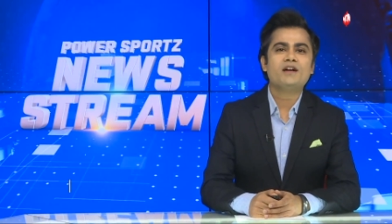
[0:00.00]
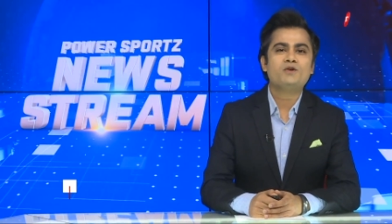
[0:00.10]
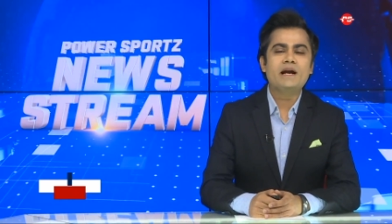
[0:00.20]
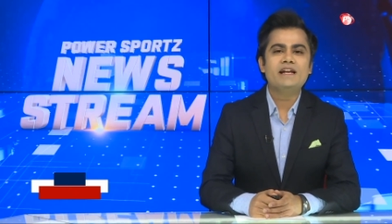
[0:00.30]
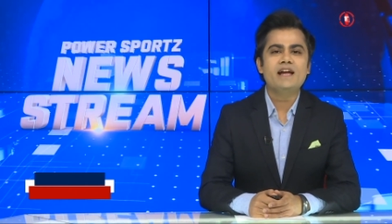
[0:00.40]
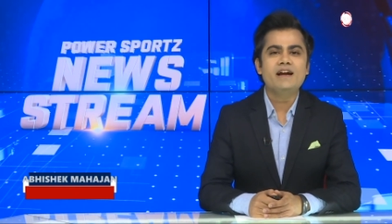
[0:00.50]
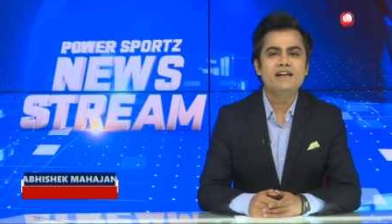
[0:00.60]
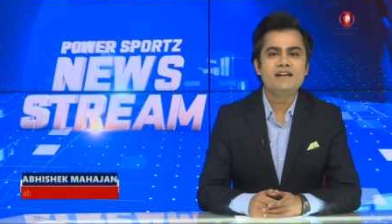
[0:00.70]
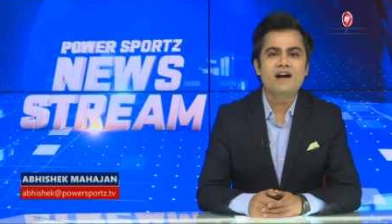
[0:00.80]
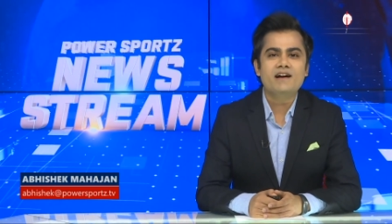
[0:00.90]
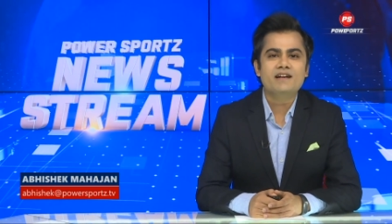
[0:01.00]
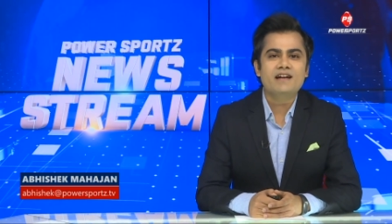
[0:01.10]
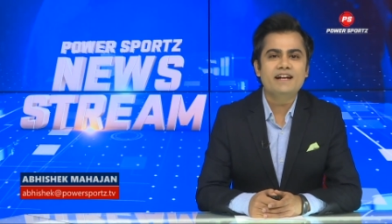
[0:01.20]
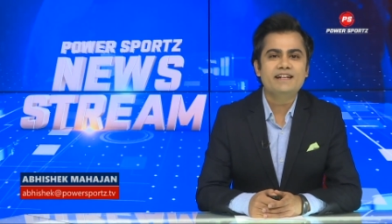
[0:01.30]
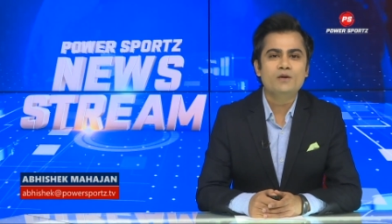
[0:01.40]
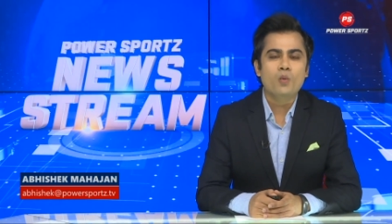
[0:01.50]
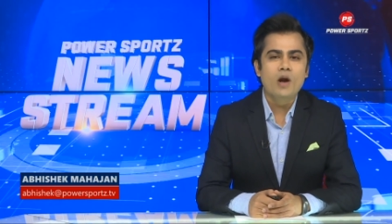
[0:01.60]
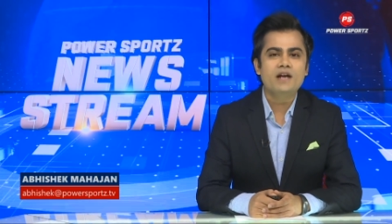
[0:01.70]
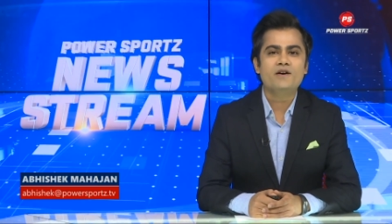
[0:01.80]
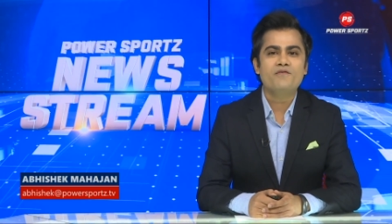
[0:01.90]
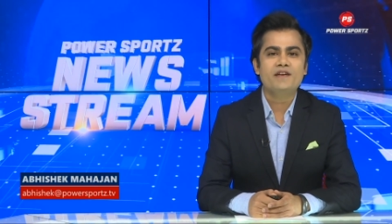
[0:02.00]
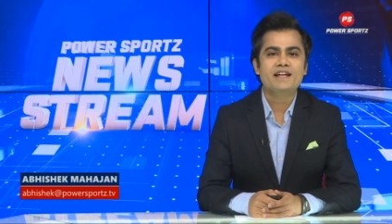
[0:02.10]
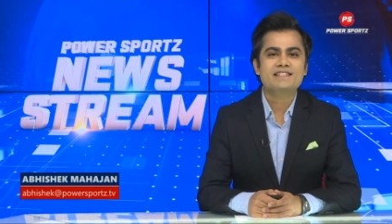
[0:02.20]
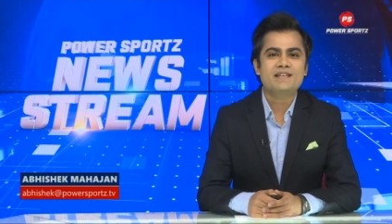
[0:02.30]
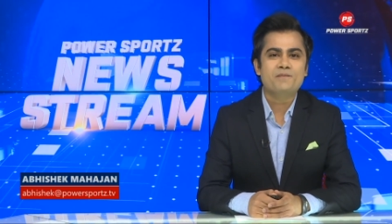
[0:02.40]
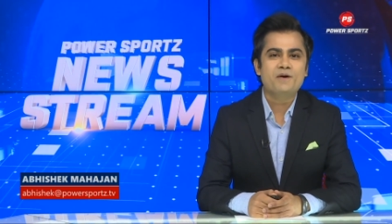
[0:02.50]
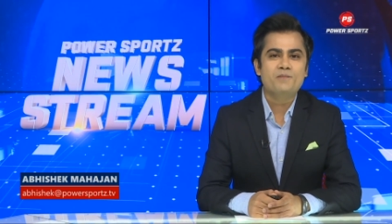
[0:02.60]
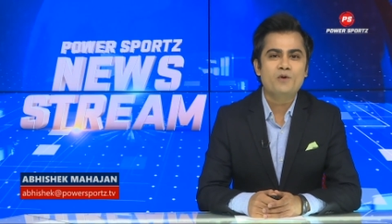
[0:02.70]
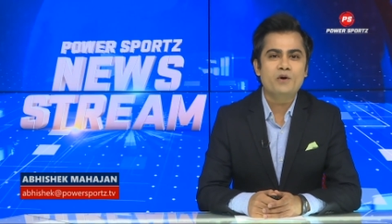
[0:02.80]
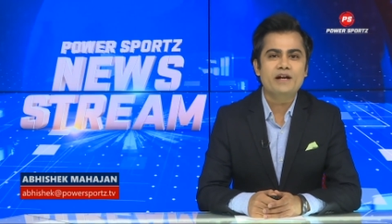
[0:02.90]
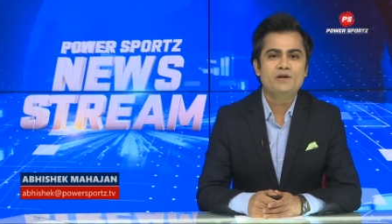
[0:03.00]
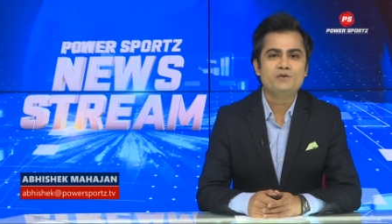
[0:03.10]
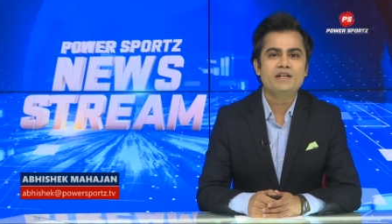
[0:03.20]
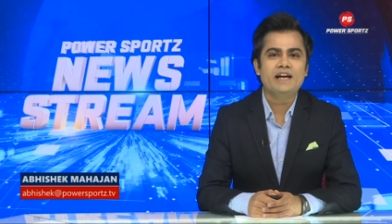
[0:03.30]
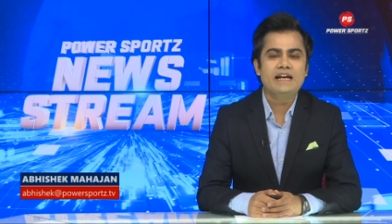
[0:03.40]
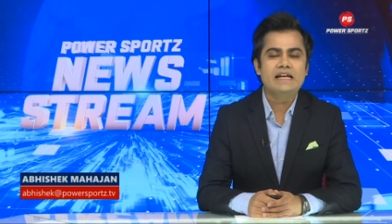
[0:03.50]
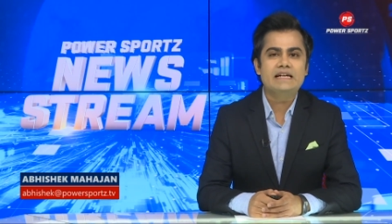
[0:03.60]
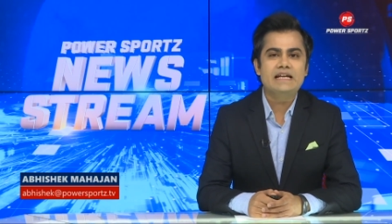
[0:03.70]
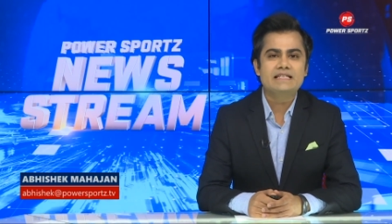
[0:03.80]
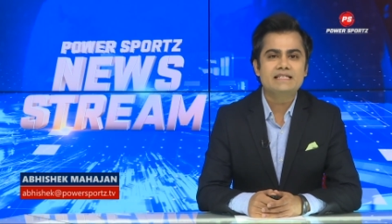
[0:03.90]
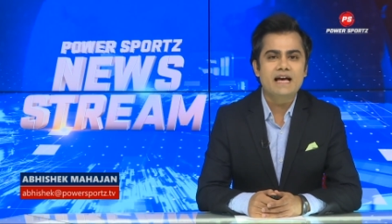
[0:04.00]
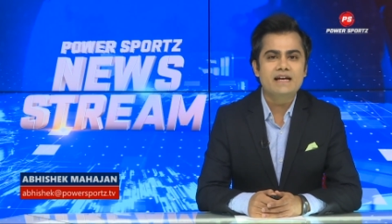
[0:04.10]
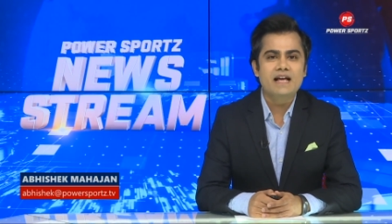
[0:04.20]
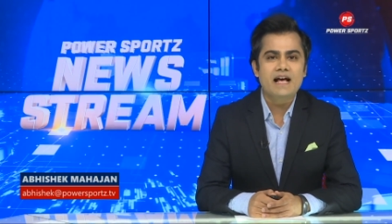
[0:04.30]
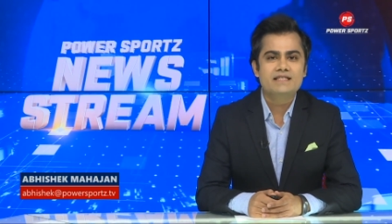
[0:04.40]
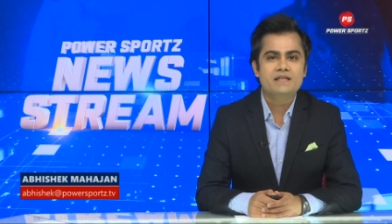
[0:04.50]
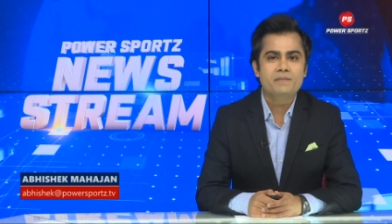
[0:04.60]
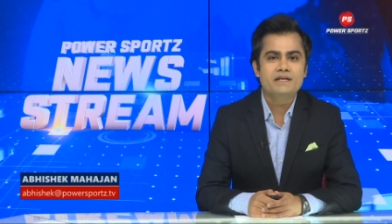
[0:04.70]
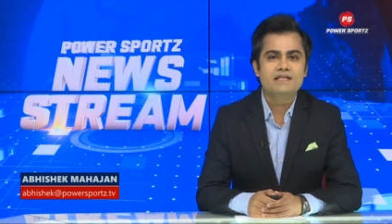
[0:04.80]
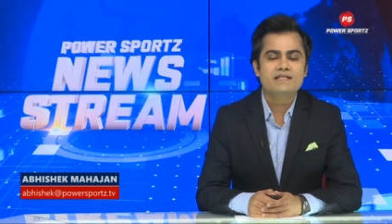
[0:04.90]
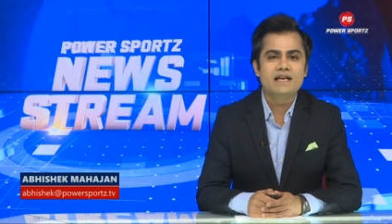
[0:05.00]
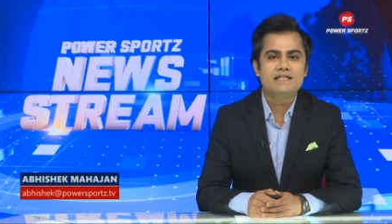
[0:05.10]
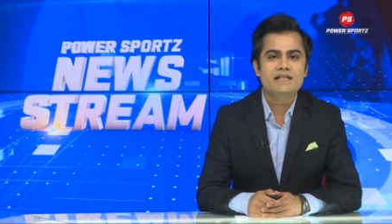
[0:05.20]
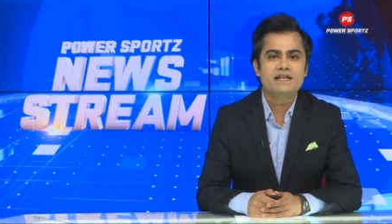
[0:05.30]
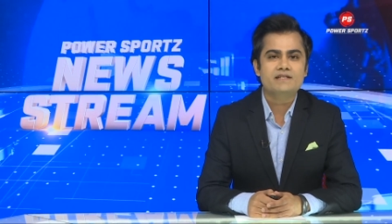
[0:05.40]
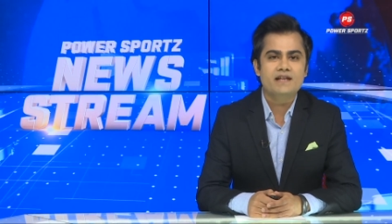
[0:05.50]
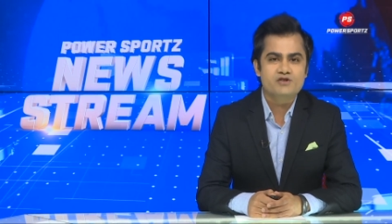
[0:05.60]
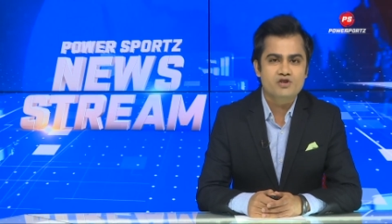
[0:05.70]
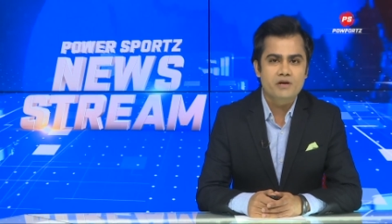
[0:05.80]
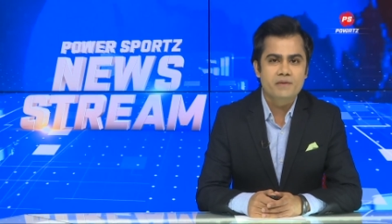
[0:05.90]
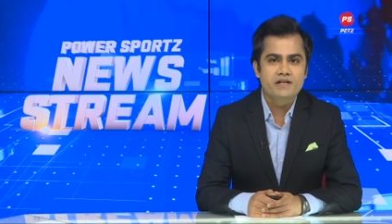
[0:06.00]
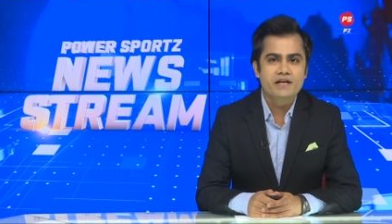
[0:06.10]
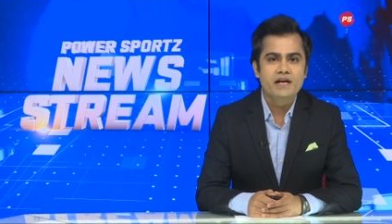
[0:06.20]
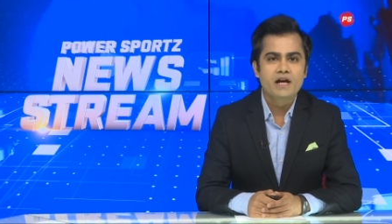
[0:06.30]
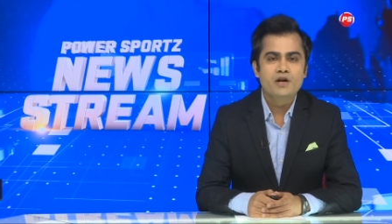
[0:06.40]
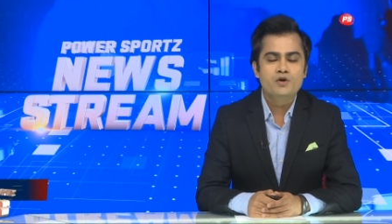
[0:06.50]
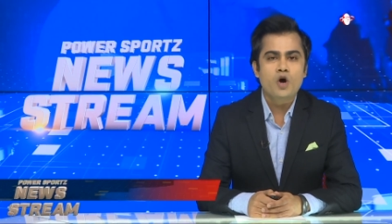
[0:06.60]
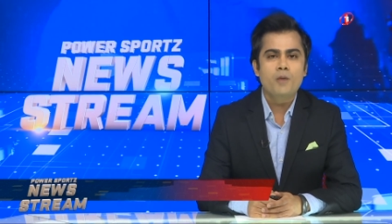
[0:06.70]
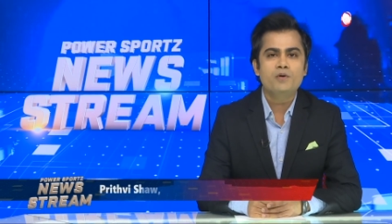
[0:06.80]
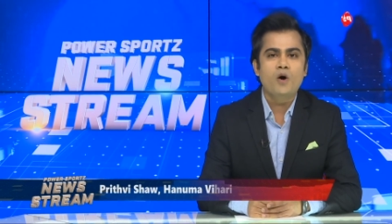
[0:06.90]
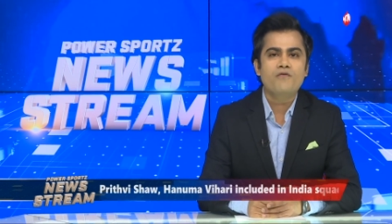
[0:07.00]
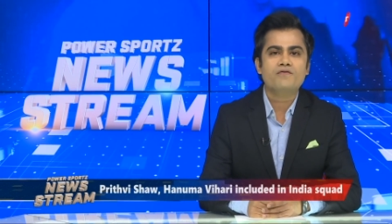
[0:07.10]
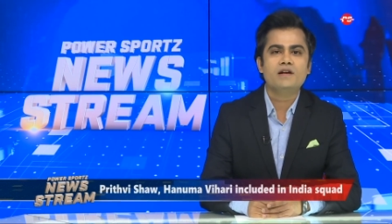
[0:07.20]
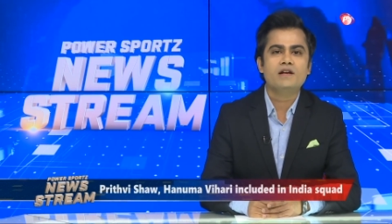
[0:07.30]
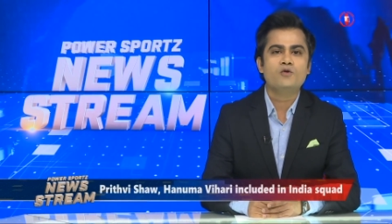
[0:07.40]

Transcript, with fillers: 2018 Under-19 World Cup winning skipper broke into the India Test side as the BCCI Senior Selection Committee dropped off-colour